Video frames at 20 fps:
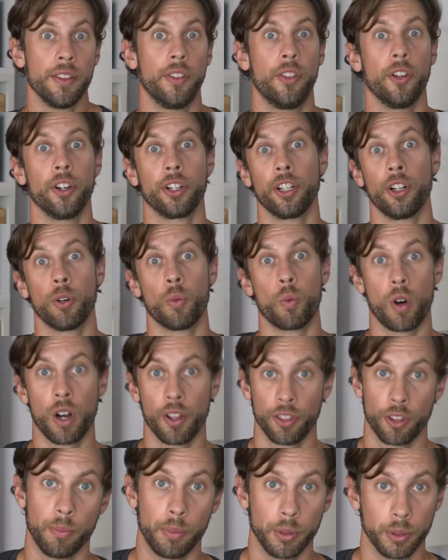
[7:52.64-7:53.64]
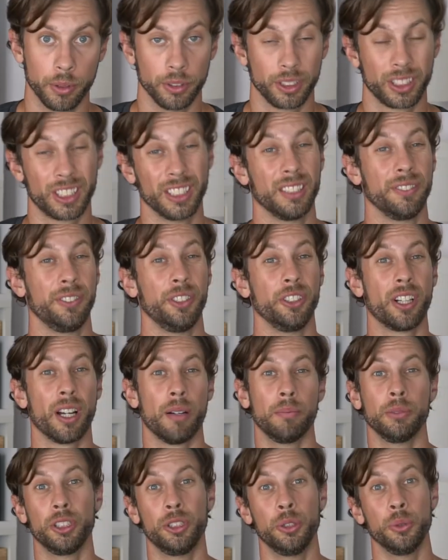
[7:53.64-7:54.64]
they're gonna want the balloons. Because if you
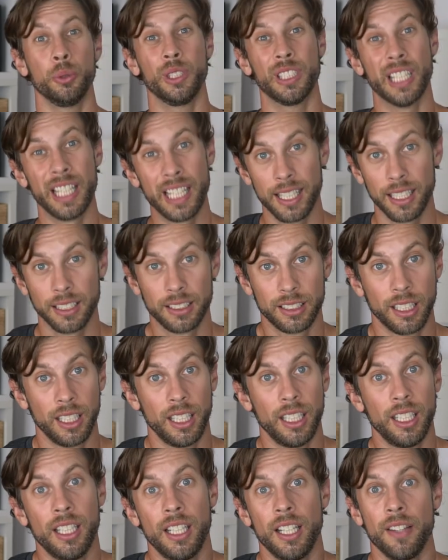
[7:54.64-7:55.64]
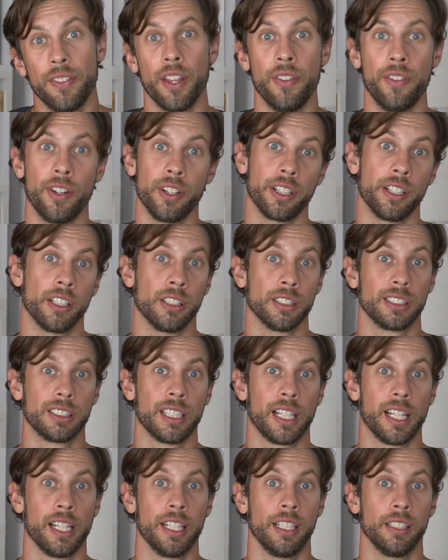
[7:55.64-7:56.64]
come too late, then they're gonna
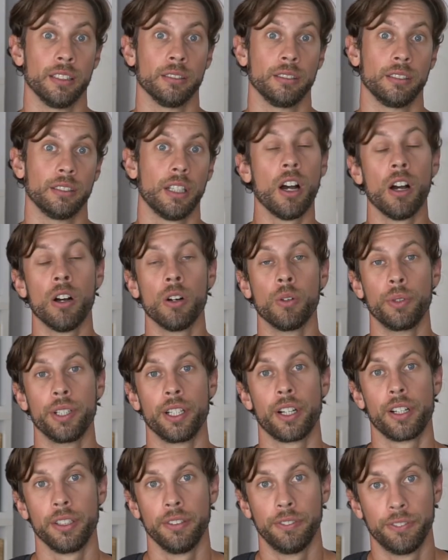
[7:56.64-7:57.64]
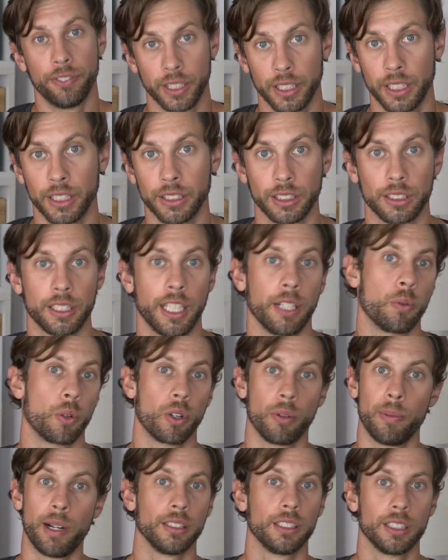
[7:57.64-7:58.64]
say, oh, we already finished, like
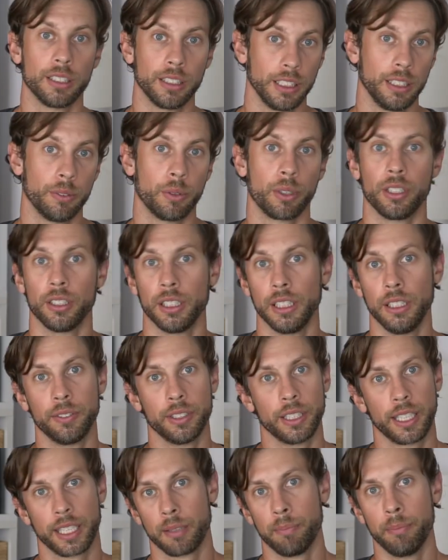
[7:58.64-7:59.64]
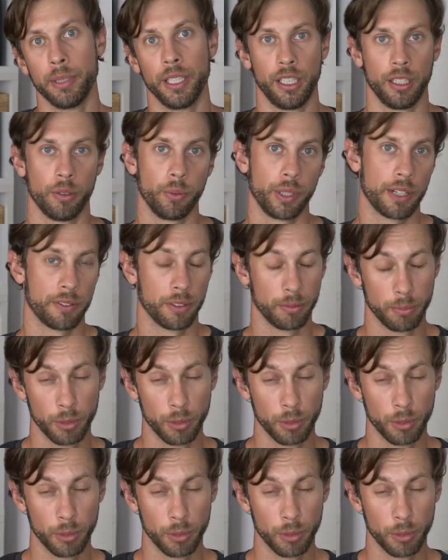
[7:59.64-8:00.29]
we're about to leave, we're gonna leave in like a minute, we have a